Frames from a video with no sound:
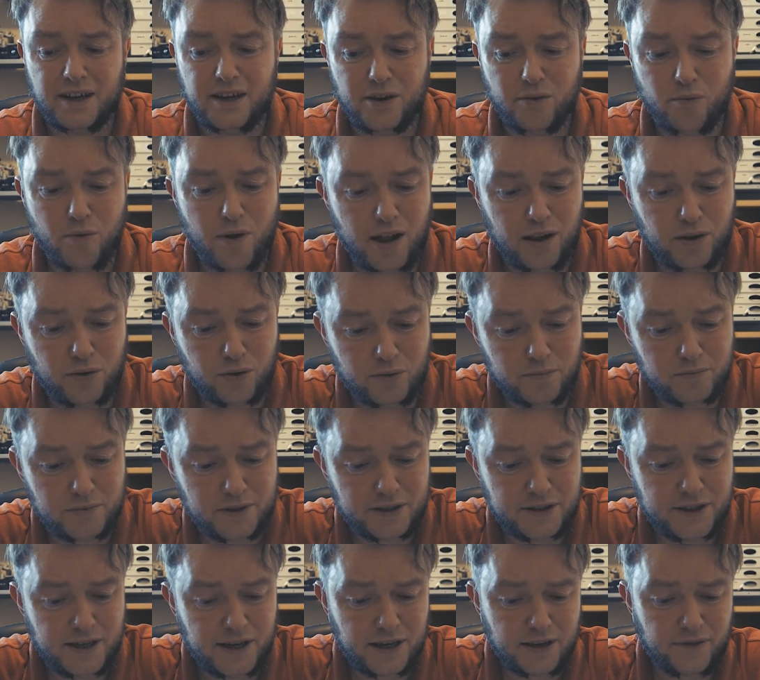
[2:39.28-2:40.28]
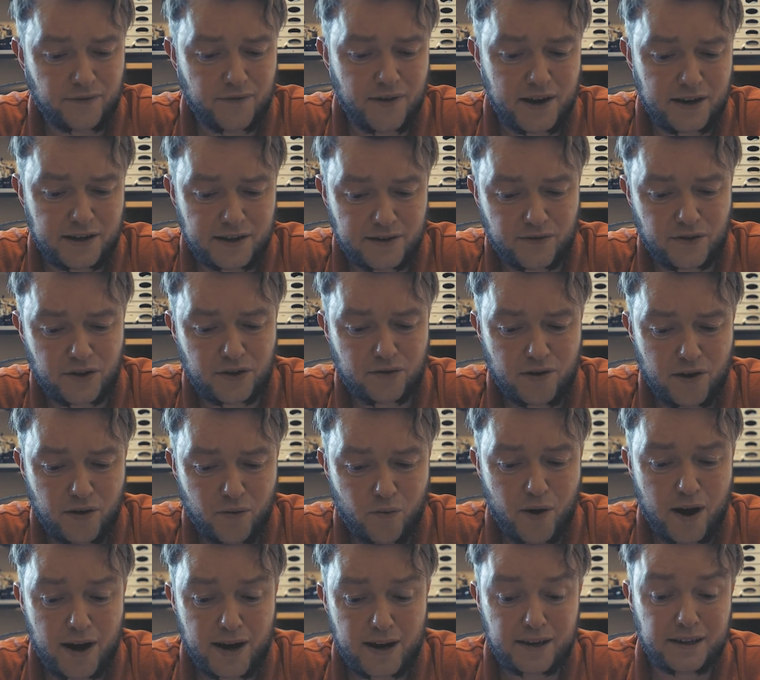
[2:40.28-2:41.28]
While hoping to take advantage of a great
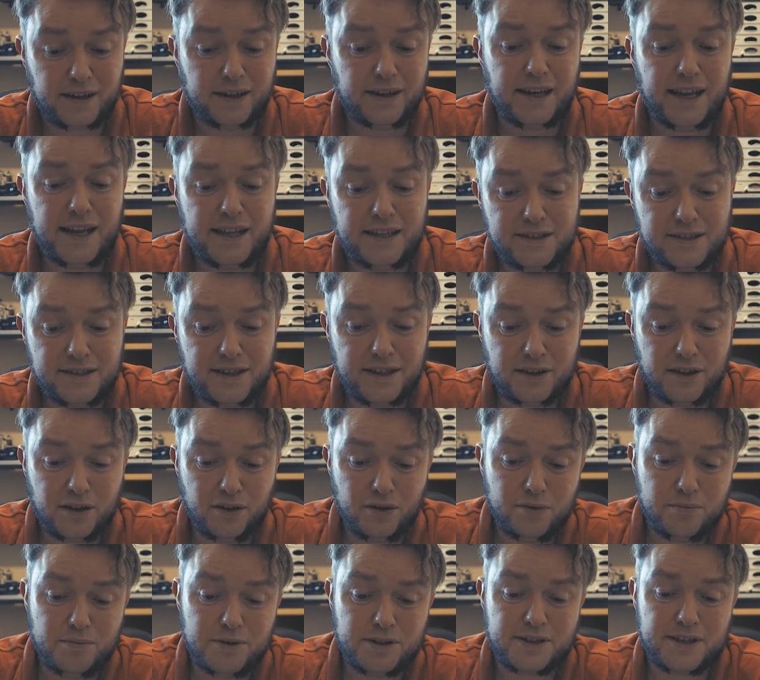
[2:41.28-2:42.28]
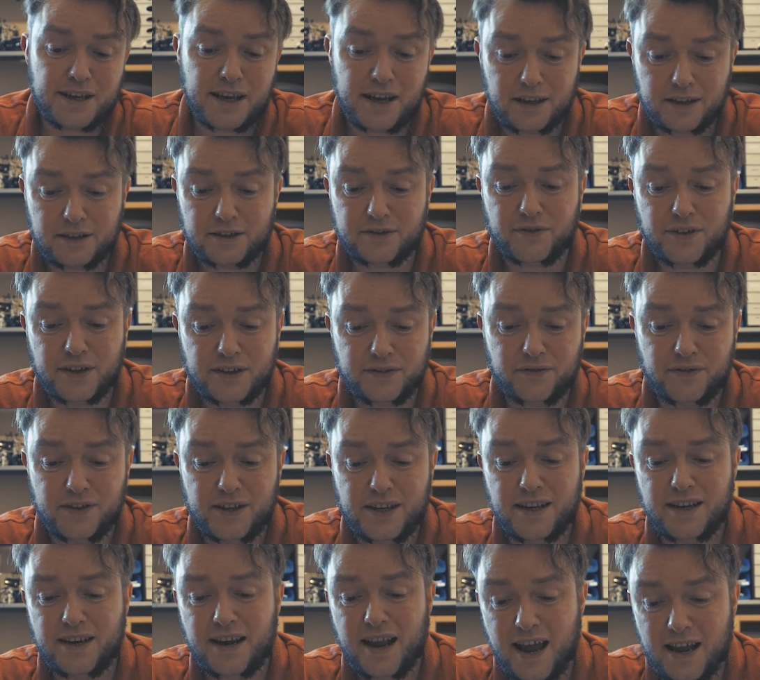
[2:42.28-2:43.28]
wide-angle lens that the Lumix
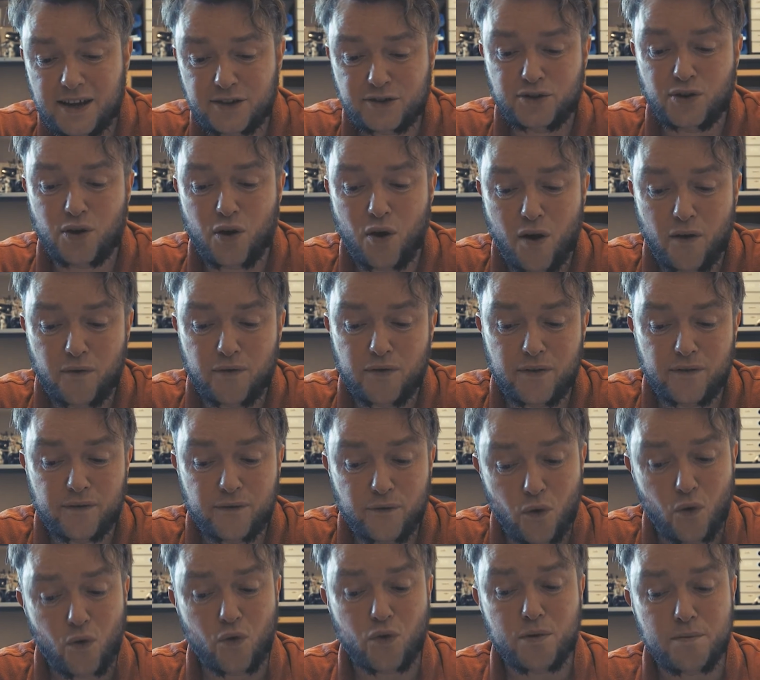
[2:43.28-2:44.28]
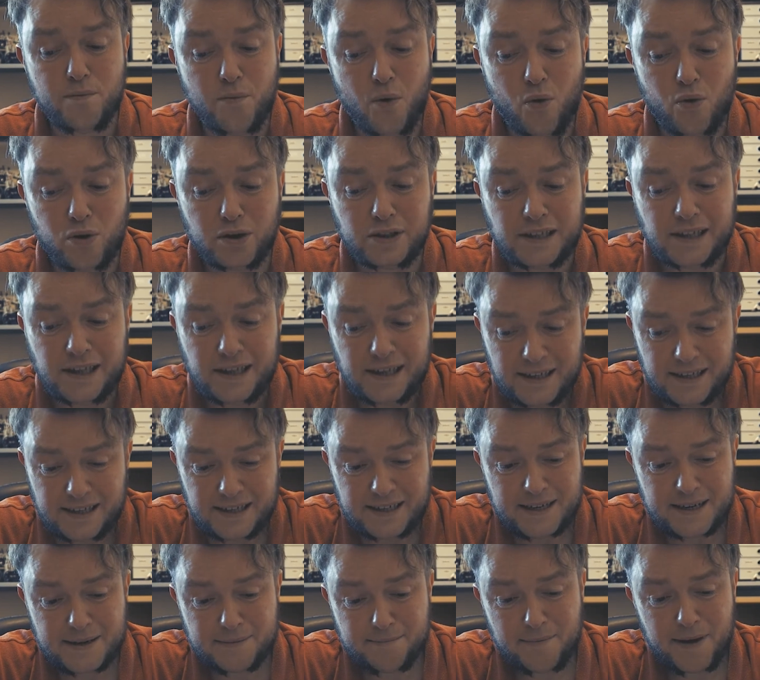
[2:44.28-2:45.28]
LX15 has to offer in photo mode,
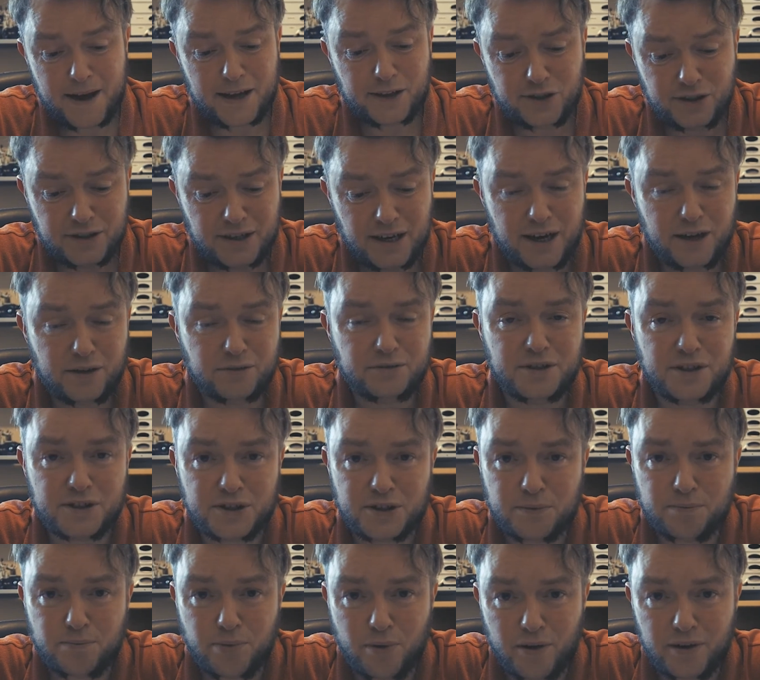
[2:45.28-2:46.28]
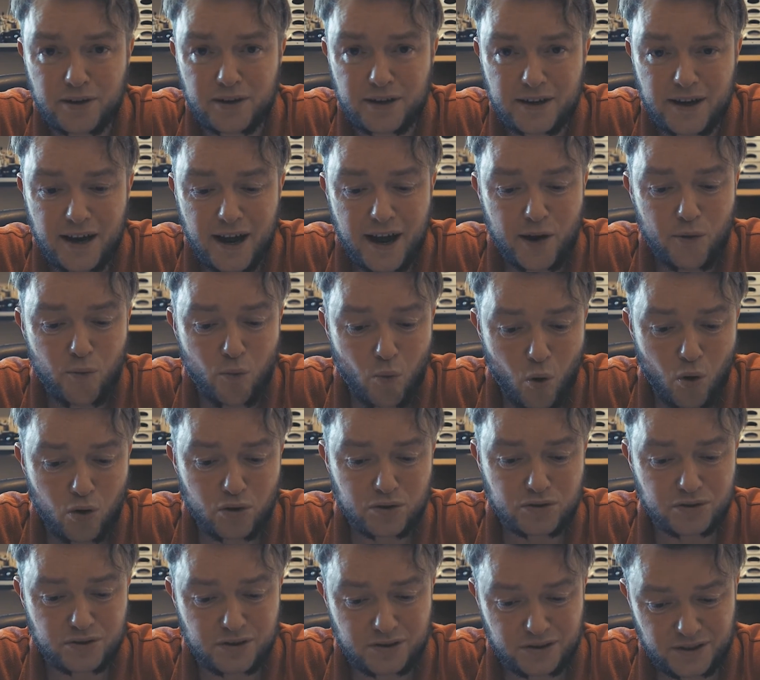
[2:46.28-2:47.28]
imagine how disappointed I
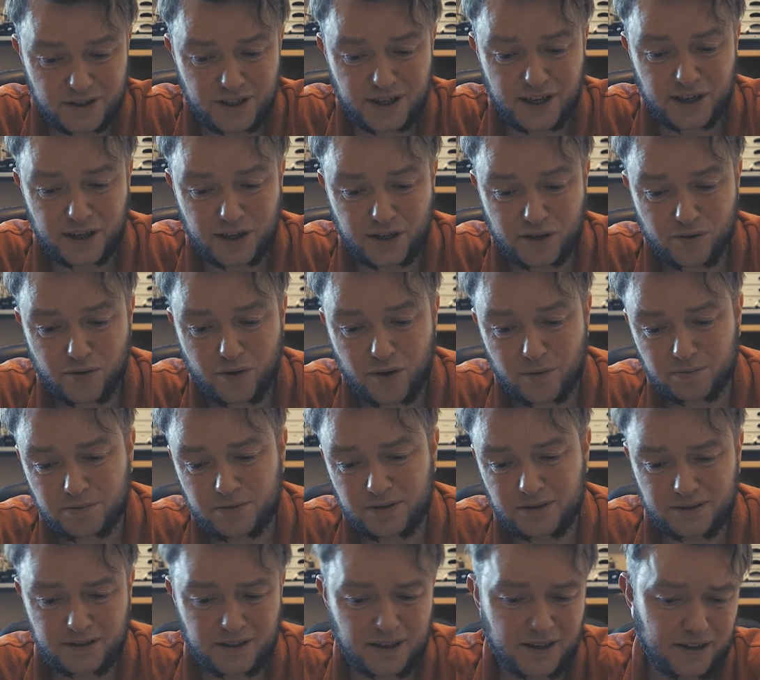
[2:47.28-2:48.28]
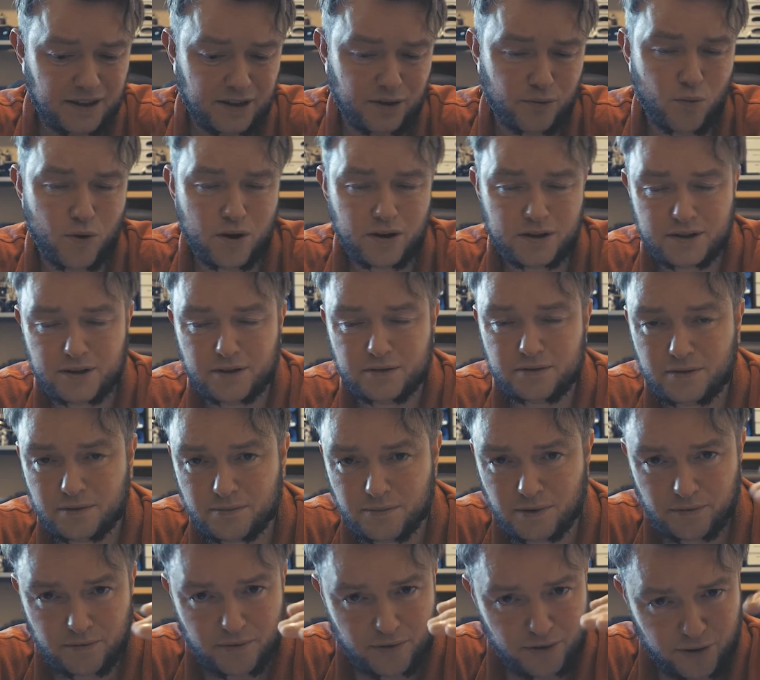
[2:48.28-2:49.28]
was to see it cropped. I think it works out to
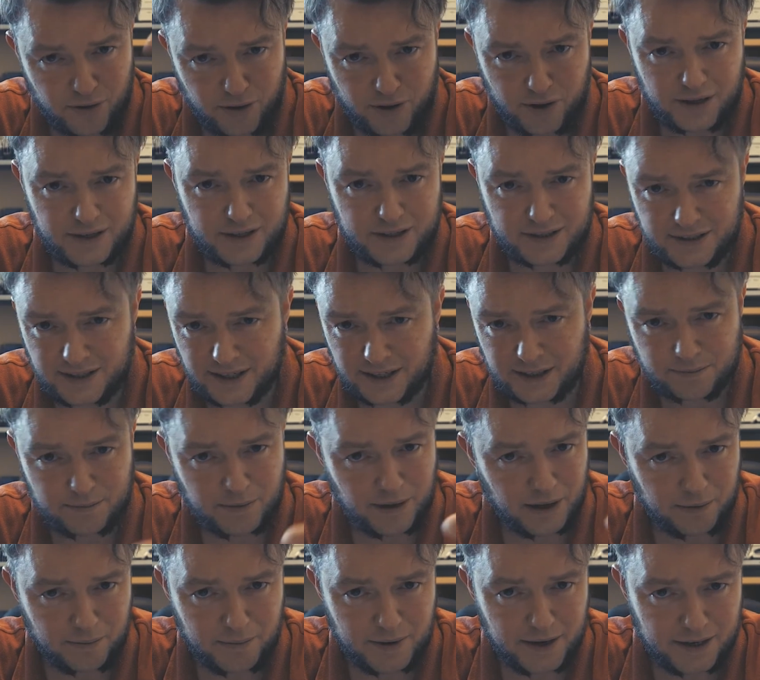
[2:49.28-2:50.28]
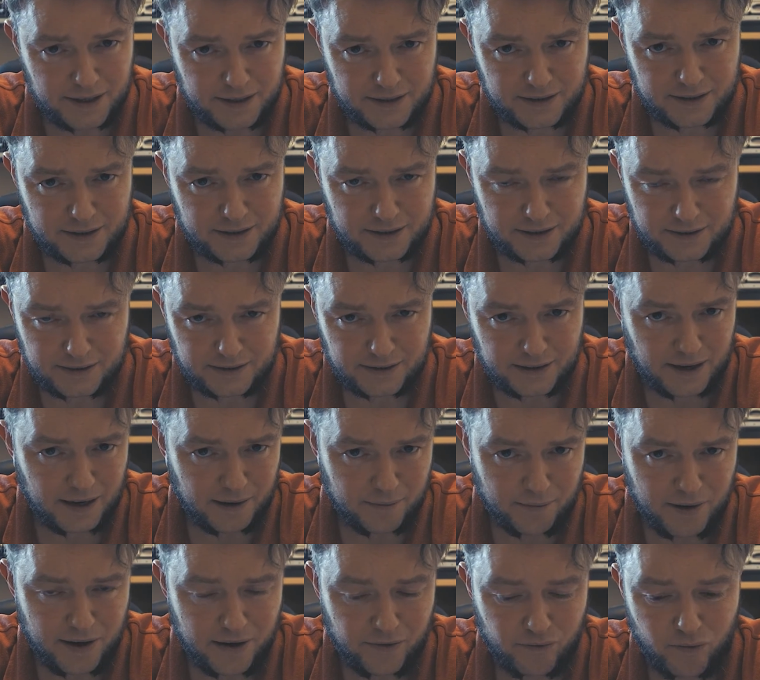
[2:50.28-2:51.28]
about 36mm. I
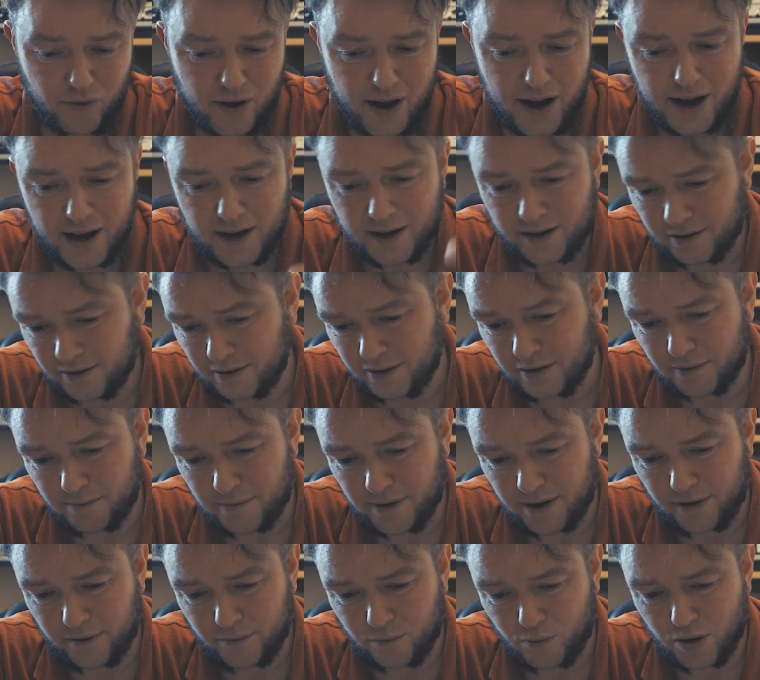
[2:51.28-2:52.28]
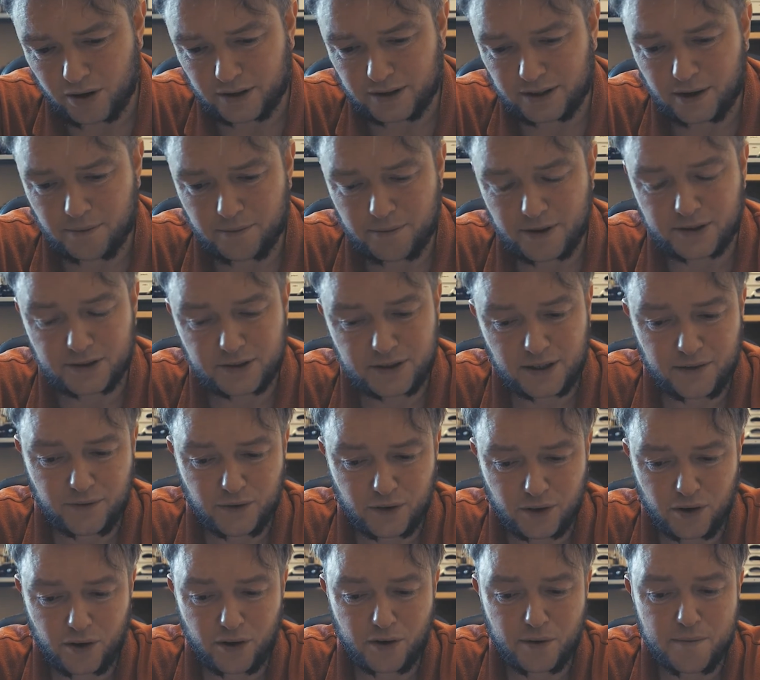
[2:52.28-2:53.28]
may have read, or I might have worked out myself,
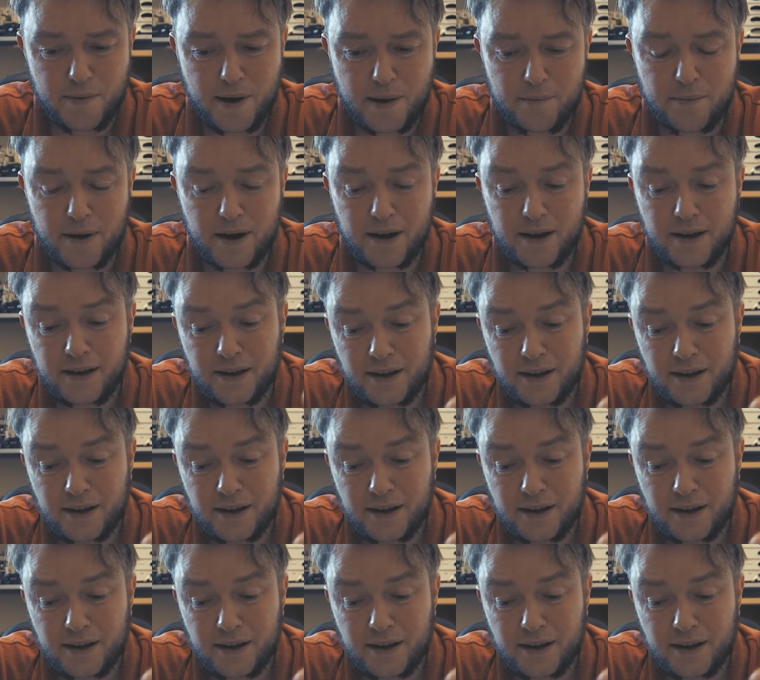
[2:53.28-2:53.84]
I can't remember.